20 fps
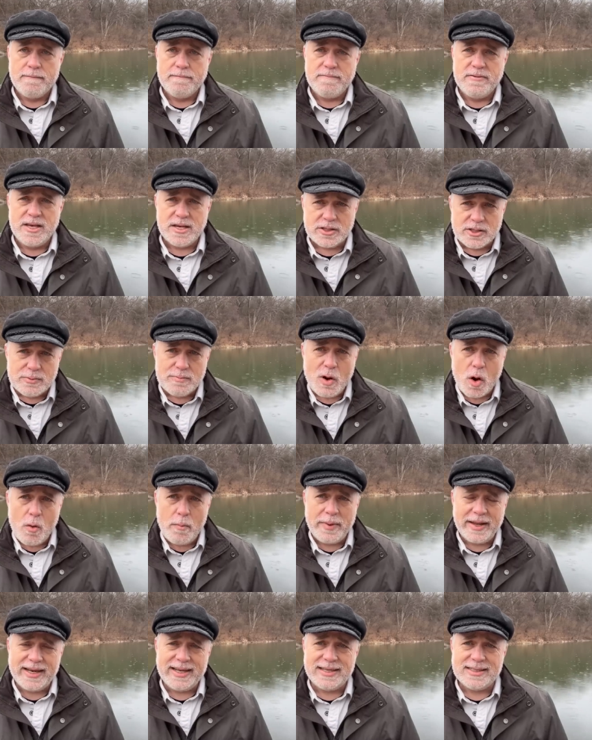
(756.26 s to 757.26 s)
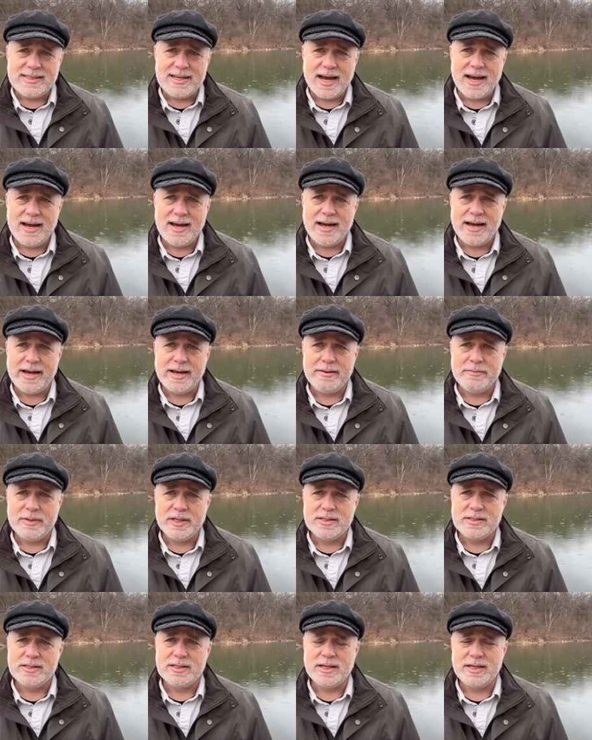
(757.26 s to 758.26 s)
This moment in time
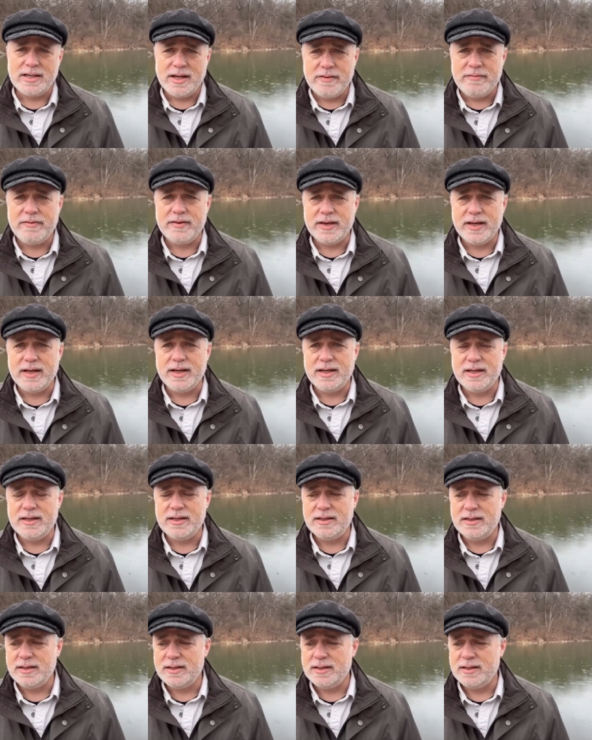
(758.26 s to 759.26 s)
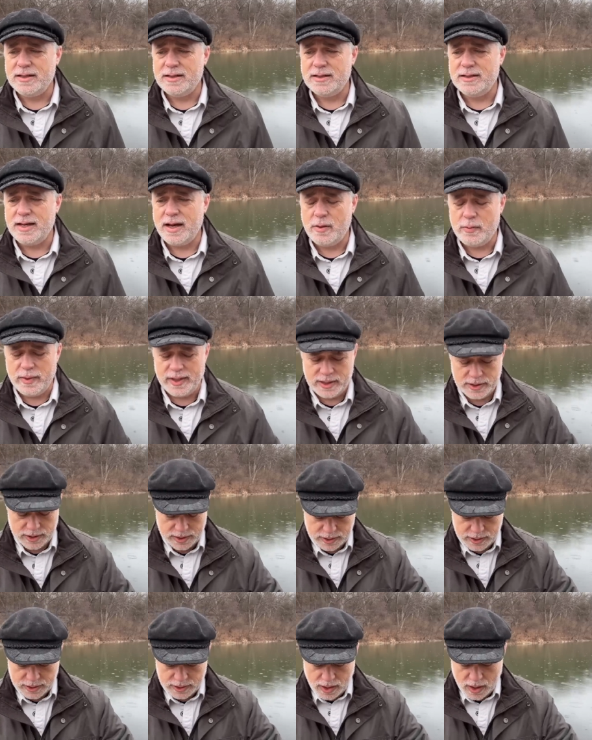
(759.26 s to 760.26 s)
is significant that we
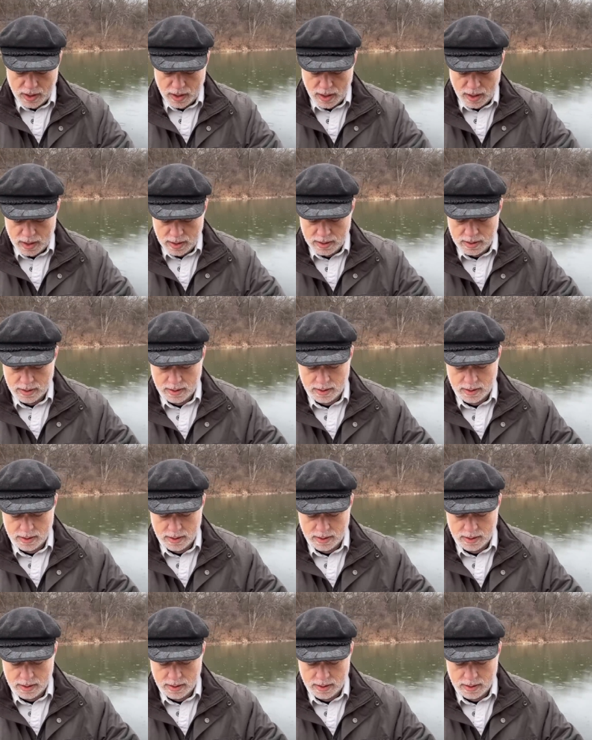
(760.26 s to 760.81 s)
just saw.